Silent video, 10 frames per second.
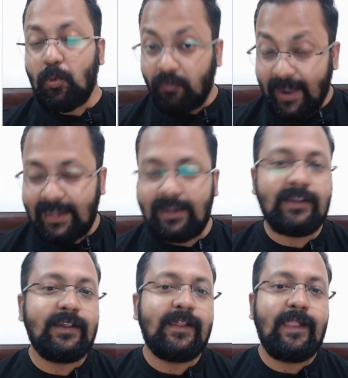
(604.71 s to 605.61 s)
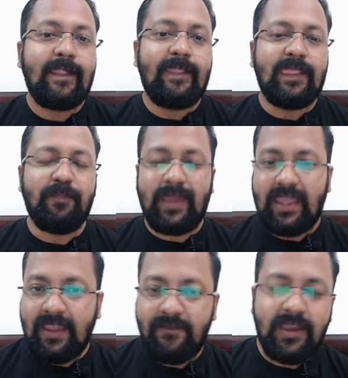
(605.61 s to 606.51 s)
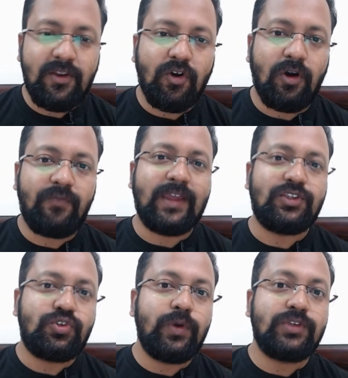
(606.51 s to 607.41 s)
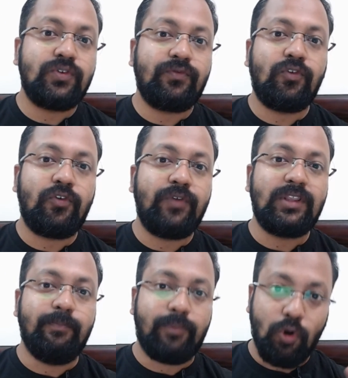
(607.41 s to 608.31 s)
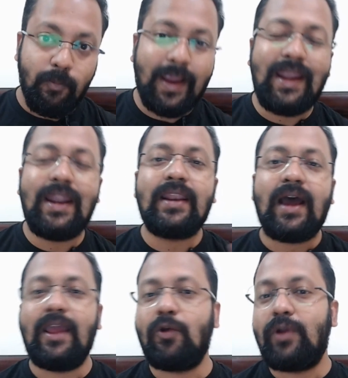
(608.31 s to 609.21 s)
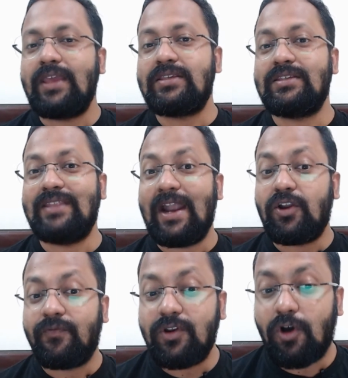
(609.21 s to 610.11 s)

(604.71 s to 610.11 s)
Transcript: While the behavior of H2SO4 with bromide and iodide is that of an